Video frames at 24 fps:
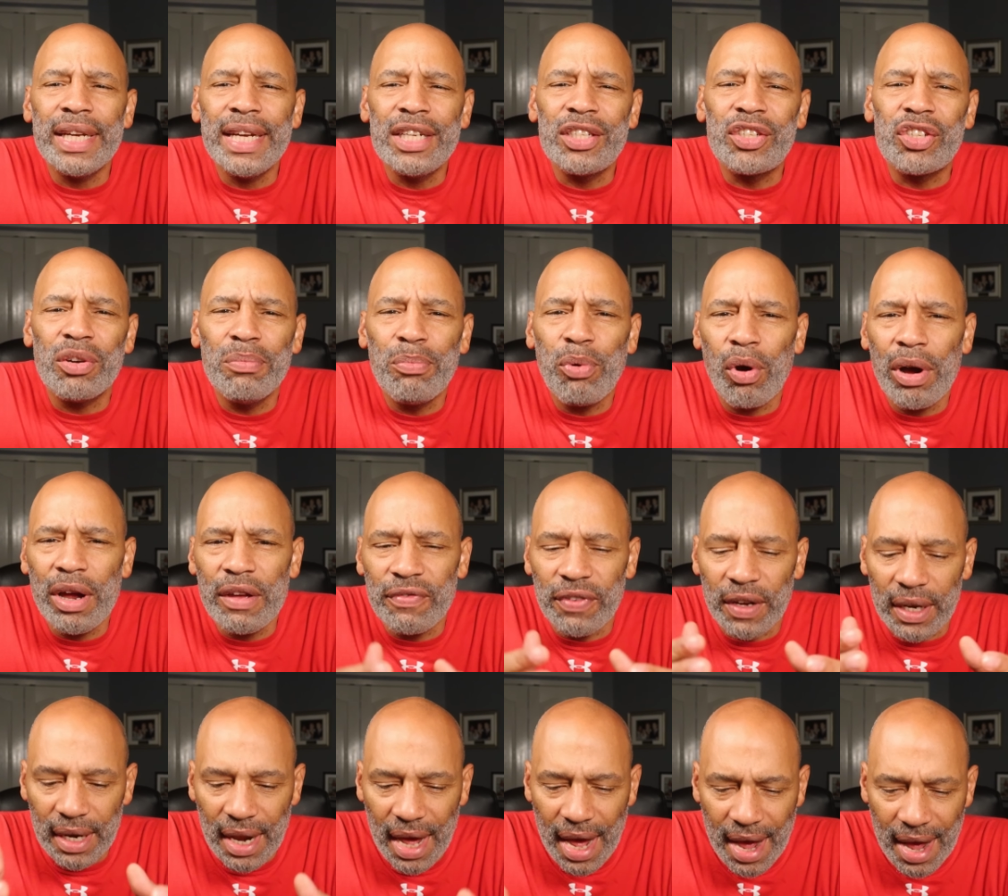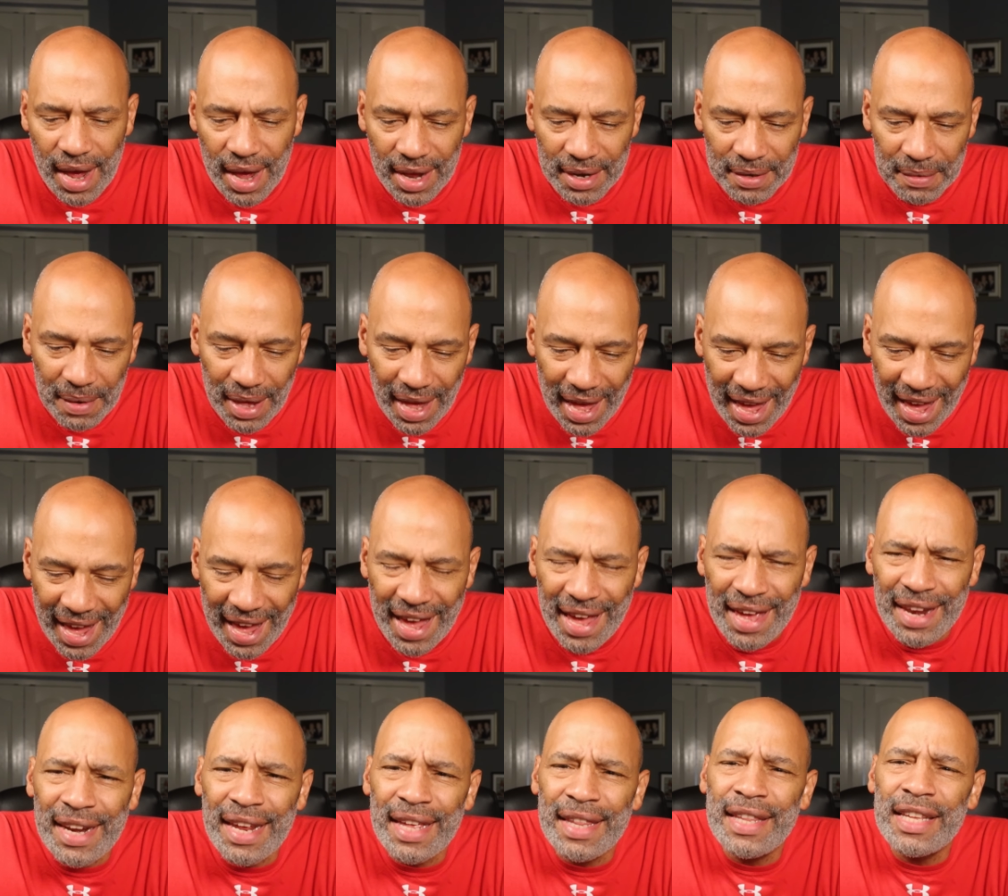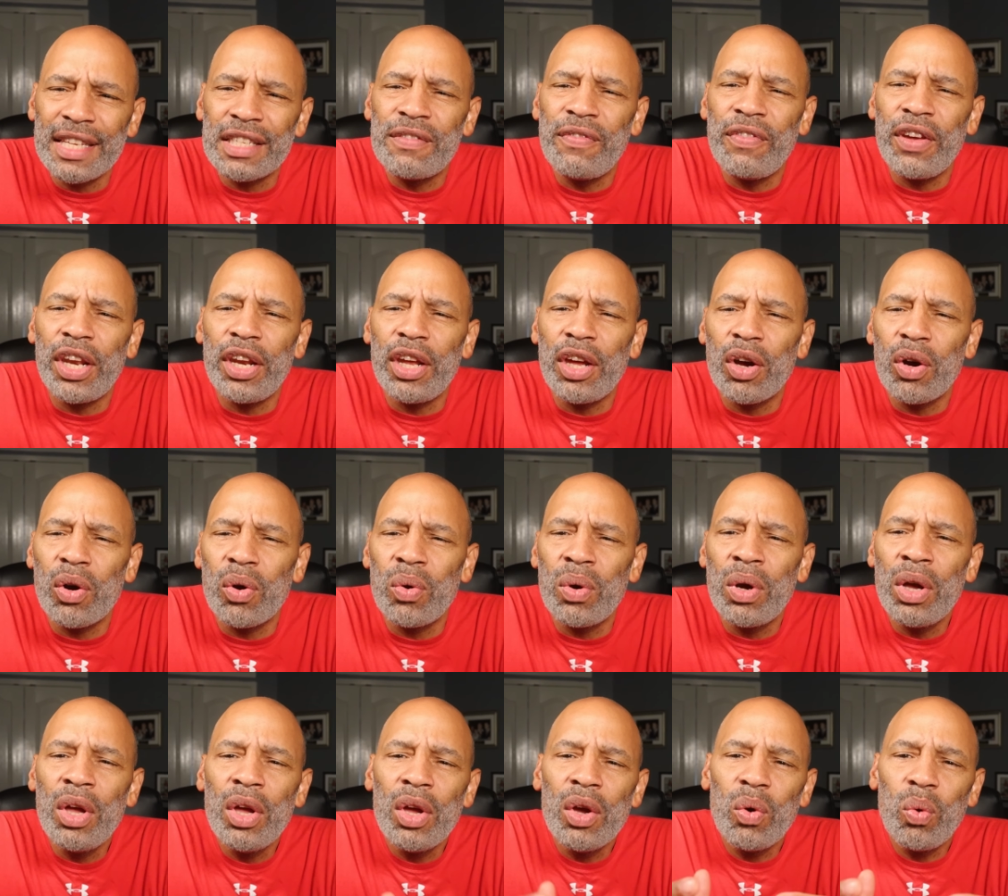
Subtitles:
It's your boy Fanon, and in this video,